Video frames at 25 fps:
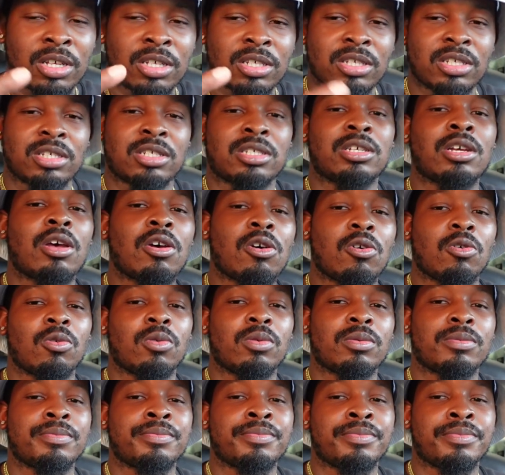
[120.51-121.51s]
So,
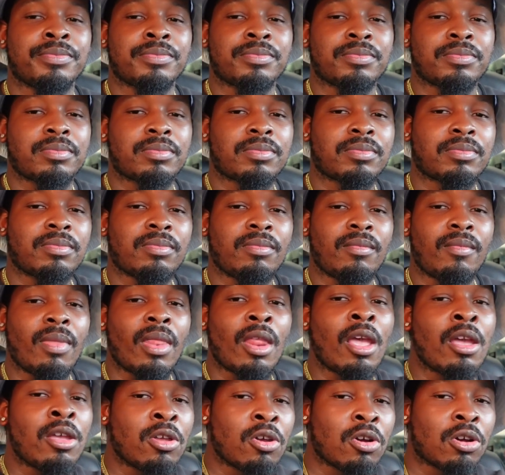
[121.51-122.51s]

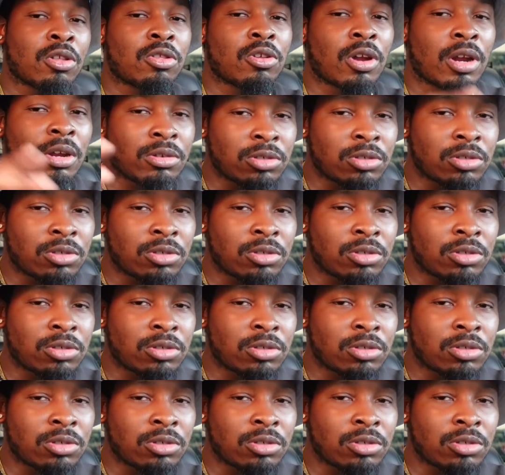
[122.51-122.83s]
y'all thought